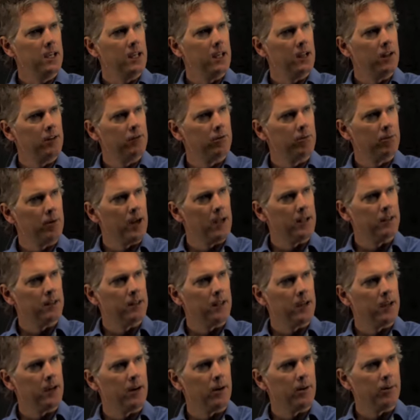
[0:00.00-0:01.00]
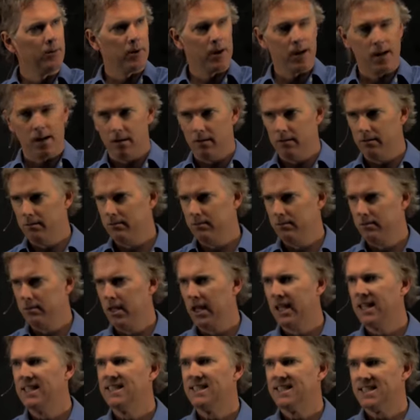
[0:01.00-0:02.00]
is right there, right?
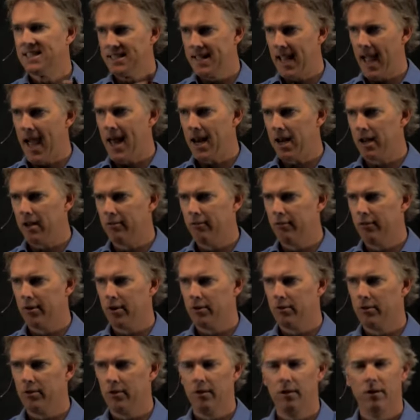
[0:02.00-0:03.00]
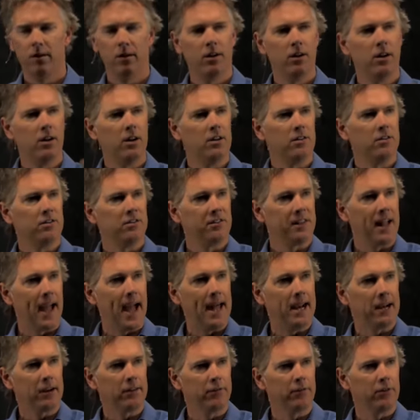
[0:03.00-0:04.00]
Static friction.
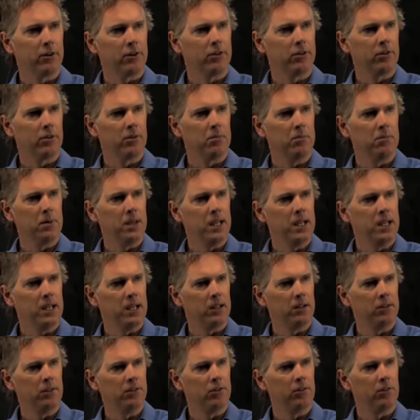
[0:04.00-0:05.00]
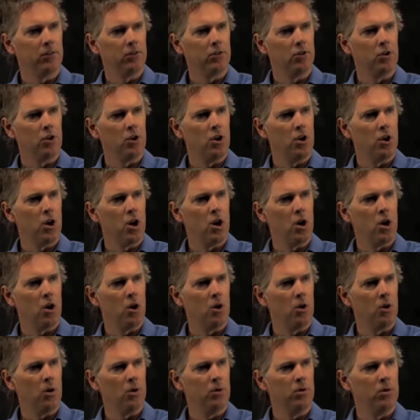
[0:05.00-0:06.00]
Static friction means
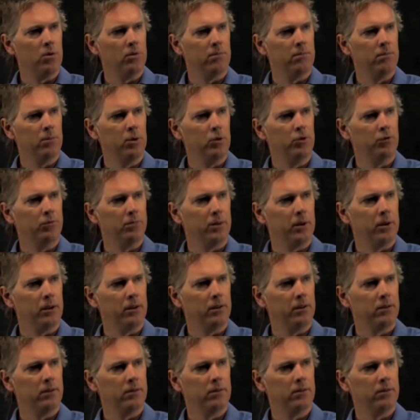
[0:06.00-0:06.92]
no movement.